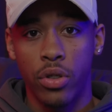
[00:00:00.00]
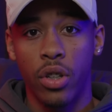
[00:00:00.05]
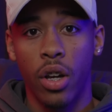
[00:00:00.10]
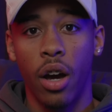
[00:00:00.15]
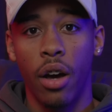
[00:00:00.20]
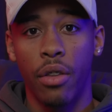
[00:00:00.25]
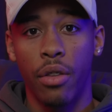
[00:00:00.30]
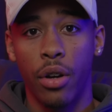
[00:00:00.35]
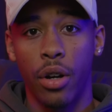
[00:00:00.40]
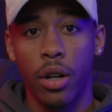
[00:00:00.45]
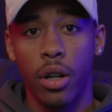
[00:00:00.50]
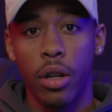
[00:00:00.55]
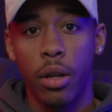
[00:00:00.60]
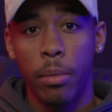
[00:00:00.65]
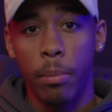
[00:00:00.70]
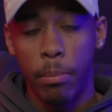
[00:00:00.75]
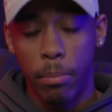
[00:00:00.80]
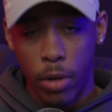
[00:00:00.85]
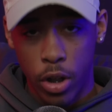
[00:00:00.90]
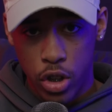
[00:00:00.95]
to other
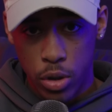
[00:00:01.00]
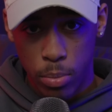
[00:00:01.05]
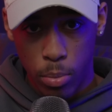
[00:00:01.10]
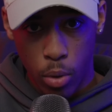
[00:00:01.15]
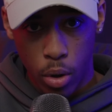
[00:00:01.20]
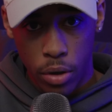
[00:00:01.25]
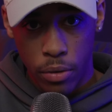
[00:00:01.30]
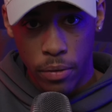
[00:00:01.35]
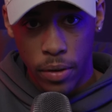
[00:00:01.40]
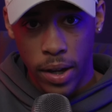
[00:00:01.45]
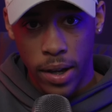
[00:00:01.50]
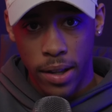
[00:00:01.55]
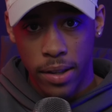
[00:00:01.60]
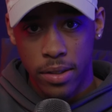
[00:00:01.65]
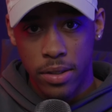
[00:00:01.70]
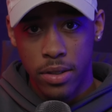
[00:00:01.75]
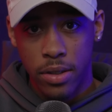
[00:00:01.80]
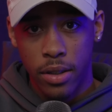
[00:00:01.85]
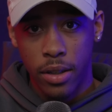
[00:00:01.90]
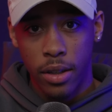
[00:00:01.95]
much more
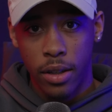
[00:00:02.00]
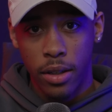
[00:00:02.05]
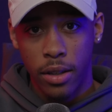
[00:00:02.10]
advanced,